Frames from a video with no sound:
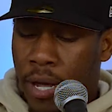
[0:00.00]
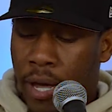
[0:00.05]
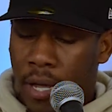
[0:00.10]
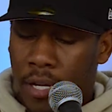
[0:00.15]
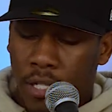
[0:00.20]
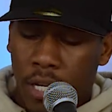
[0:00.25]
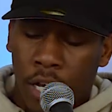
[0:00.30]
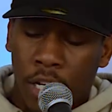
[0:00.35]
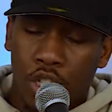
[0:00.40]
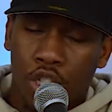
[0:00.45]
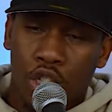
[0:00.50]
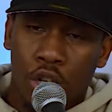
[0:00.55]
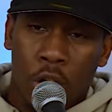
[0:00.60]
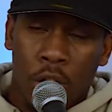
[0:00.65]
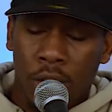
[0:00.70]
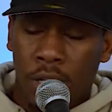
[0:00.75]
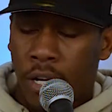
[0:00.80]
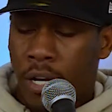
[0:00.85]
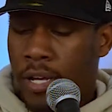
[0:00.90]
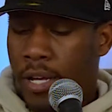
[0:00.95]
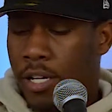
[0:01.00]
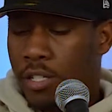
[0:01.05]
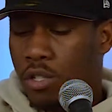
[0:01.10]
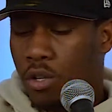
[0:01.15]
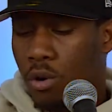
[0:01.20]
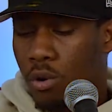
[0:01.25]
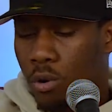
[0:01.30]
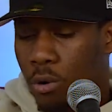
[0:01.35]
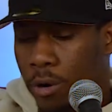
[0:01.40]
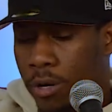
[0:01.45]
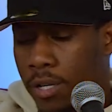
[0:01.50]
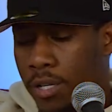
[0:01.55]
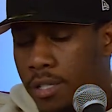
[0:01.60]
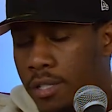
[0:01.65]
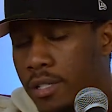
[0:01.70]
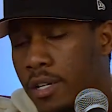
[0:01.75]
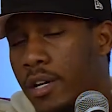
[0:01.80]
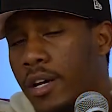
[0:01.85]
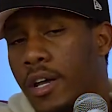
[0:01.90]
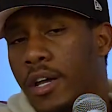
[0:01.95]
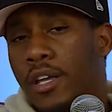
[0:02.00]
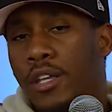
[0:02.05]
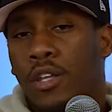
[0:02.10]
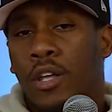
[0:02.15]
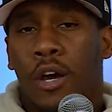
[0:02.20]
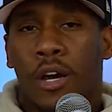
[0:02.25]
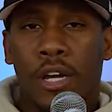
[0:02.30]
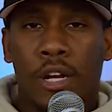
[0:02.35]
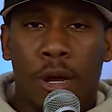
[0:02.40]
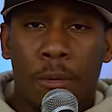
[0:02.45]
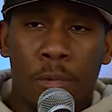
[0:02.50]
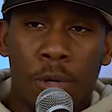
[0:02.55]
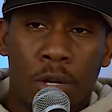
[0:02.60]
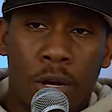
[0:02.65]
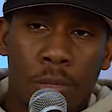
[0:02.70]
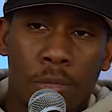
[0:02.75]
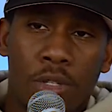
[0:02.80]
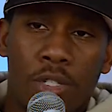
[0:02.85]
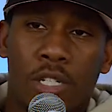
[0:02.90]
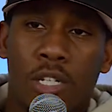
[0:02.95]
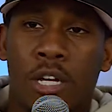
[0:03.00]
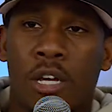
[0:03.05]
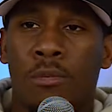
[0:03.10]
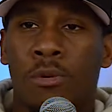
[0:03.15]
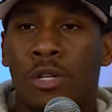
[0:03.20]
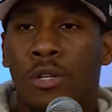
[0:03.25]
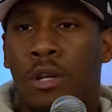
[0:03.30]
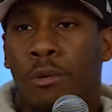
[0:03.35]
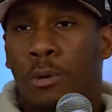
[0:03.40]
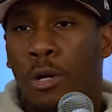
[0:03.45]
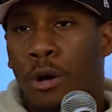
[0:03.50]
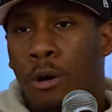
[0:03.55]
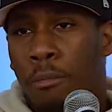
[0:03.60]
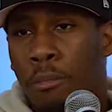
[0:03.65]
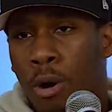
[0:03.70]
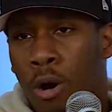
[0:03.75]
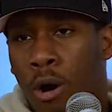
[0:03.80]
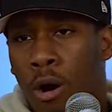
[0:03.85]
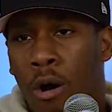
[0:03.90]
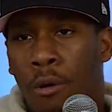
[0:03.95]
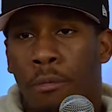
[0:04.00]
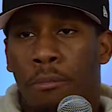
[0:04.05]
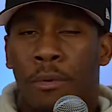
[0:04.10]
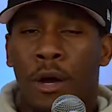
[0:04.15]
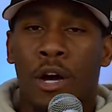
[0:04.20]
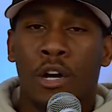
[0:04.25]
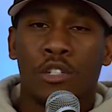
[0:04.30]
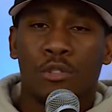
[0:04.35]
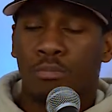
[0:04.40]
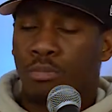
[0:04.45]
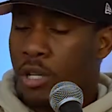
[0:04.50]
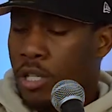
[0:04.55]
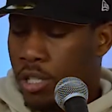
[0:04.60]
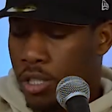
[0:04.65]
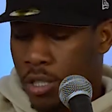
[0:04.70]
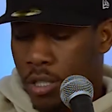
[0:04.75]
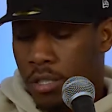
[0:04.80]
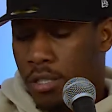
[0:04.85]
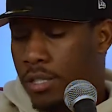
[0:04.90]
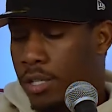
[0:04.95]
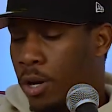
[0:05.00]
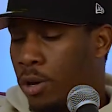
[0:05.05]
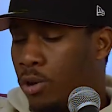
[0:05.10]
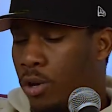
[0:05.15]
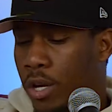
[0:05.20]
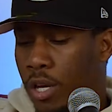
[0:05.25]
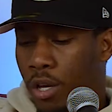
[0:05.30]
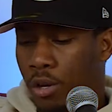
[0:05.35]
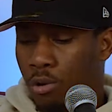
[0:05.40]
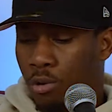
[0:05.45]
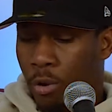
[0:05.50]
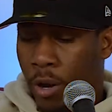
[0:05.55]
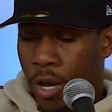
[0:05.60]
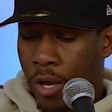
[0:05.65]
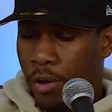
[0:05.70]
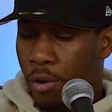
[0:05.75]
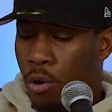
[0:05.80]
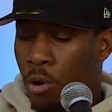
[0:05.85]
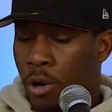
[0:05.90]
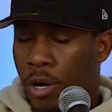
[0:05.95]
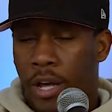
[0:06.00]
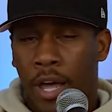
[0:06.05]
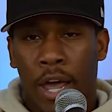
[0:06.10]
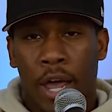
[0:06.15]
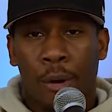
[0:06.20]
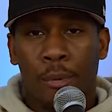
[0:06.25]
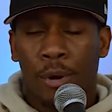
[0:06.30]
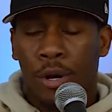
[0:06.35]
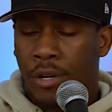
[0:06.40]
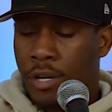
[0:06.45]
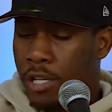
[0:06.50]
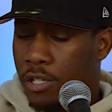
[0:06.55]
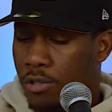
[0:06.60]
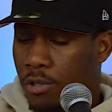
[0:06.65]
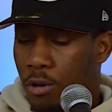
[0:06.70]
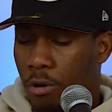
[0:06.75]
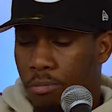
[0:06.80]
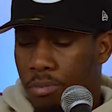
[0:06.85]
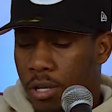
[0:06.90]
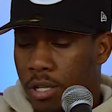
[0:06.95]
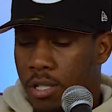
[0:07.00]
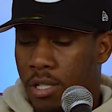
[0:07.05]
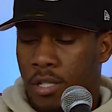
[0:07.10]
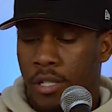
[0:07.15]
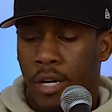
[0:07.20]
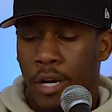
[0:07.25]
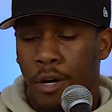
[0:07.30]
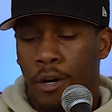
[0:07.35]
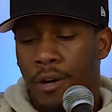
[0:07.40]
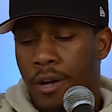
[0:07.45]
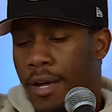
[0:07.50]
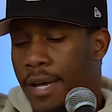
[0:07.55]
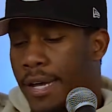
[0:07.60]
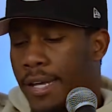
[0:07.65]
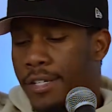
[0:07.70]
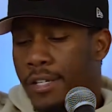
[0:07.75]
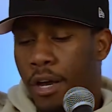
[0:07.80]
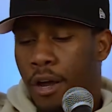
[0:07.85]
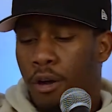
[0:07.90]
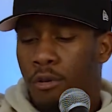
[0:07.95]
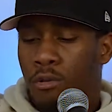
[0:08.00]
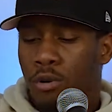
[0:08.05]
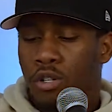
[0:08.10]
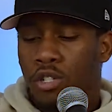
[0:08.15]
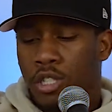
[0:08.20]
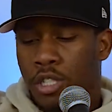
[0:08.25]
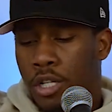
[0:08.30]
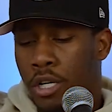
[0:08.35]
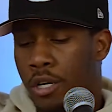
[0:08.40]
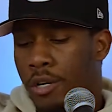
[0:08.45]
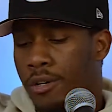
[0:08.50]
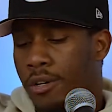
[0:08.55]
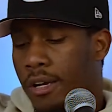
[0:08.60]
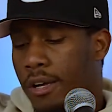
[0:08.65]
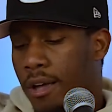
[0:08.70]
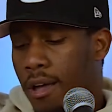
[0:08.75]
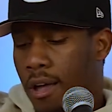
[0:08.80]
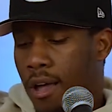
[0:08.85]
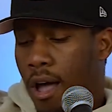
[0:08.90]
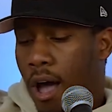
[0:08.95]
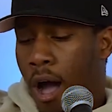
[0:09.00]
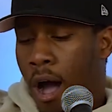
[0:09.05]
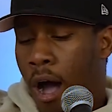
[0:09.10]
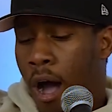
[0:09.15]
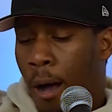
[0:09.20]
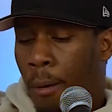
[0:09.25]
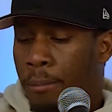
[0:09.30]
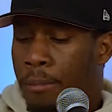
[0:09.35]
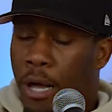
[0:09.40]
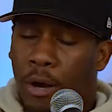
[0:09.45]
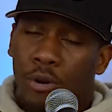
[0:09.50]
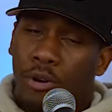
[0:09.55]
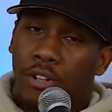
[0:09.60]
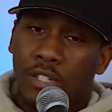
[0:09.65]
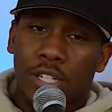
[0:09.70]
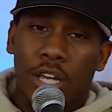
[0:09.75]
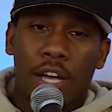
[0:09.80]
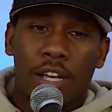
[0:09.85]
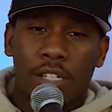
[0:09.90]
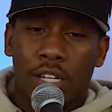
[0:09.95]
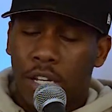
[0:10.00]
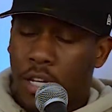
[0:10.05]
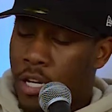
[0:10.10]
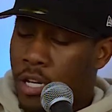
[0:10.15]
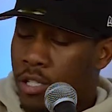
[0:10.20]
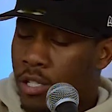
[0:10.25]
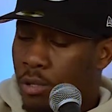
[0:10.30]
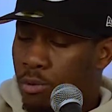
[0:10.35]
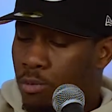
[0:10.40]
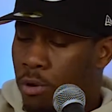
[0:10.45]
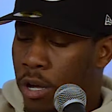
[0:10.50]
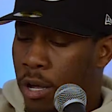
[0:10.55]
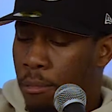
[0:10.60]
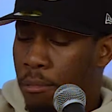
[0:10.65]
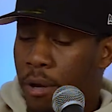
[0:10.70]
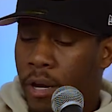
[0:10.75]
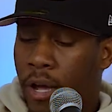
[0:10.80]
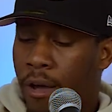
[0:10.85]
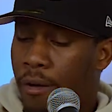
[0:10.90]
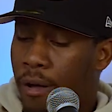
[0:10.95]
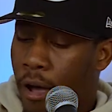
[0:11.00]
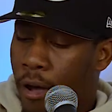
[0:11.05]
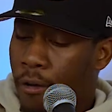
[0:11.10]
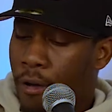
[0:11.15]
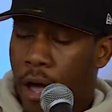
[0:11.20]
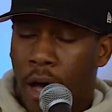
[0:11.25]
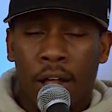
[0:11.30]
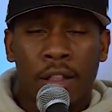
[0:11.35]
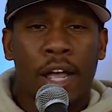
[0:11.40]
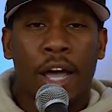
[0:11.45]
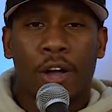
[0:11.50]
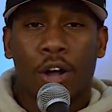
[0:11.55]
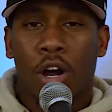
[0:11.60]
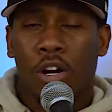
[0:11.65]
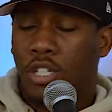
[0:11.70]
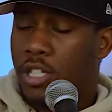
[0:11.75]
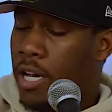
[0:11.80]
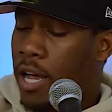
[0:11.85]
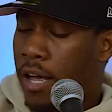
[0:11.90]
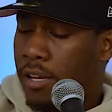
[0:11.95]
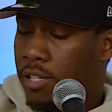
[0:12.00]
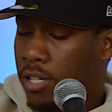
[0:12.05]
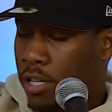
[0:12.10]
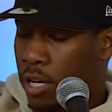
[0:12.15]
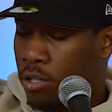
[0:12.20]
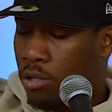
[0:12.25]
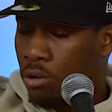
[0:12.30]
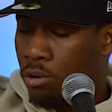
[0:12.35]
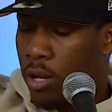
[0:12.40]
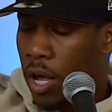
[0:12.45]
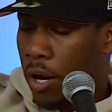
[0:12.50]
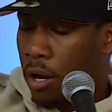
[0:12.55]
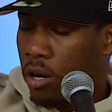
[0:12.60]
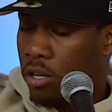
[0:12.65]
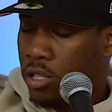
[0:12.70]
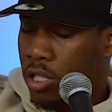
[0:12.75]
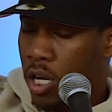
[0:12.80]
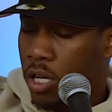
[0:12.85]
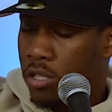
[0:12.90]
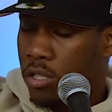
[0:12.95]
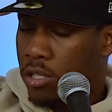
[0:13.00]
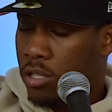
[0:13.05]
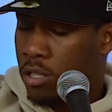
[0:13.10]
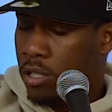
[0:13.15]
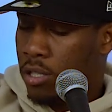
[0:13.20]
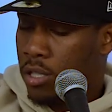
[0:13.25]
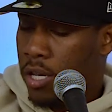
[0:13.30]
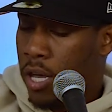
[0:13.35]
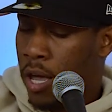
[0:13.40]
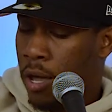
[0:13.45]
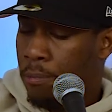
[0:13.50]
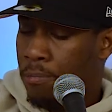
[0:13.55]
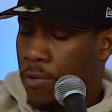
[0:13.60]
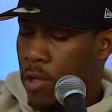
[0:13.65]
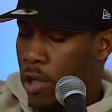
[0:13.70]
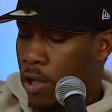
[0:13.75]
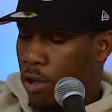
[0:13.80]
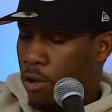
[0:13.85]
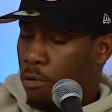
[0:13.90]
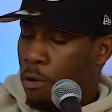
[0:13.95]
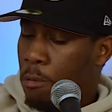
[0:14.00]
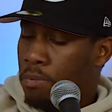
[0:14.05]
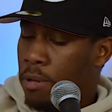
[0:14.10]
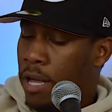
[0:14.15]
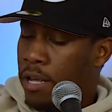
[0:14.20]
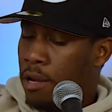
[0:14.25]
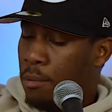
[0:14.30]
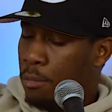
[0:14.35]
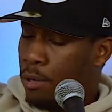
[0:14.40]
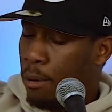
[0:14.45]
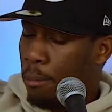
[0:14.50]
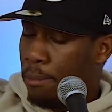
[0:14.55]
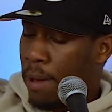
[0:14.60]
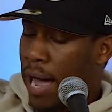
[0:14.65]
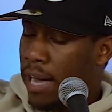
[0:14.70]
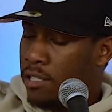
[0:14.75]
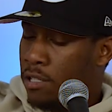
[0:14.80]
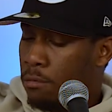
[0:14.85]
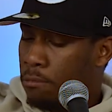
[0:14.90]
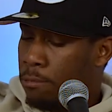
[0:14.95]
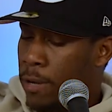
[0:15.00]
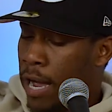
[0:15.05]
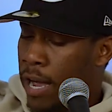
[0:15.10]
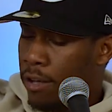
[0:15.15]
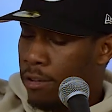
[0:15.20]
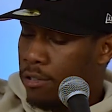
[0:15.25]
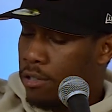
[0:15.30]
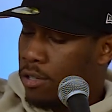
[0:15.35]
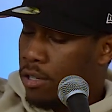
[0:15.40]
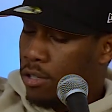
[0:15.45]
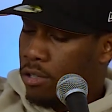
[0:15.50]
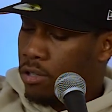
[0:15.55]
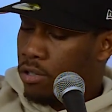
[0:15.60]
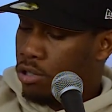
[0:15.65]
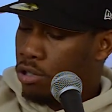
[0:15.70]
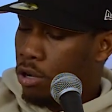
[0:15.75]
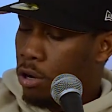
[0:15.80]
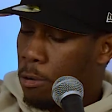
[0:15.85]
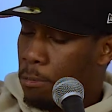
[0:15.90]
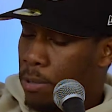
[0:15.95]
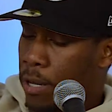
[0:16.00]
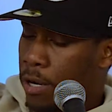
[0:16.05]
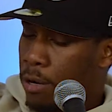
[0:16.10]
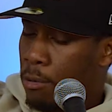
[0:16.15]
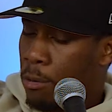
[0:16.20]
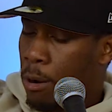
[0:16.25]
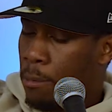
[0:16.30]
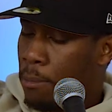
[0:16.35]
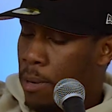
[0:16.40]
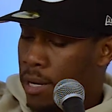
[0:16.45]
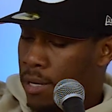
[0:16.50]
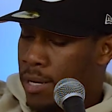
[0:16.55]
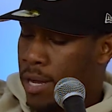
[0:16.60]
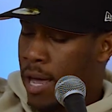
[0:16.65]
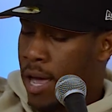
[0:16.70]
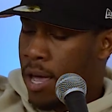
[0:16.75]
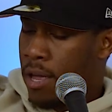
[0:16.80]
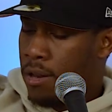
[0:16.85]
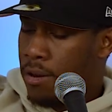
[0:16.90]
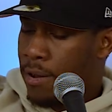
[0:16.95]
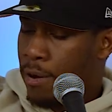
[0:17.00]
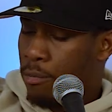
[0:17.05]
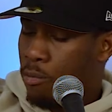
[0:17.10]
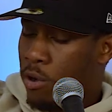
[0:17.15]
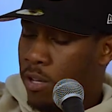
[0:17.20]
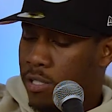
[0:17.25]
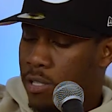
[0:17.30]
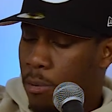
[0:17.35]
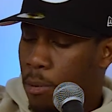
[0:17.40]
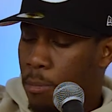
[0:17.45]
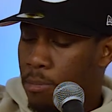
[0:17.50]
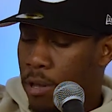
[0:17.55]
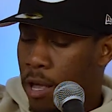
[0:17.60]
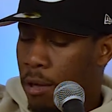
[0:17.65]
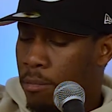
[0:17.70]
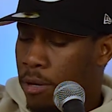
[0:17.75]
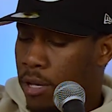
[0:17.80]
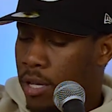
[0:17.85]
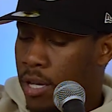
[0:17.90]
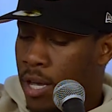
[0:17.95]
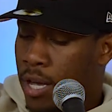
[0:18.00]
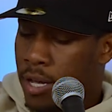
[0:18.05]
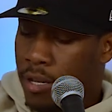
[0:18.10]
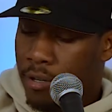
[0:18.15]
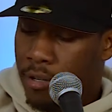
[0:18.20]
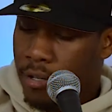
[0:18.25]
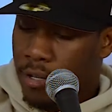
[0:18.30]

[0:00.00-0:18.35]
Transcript: is at Charlotte against the Hornets. Young and up-and-coming team in LaMelo Ball, Miles Bridges. They're looking great. Gordon Hayward, nice little piece in there. Terry Rozier. I'm not going to say it's an easy win, but I like our chances. I do like our chances in this game. We played them in a back-to-back. So we played them on Monday. Then Wednesday we play them again.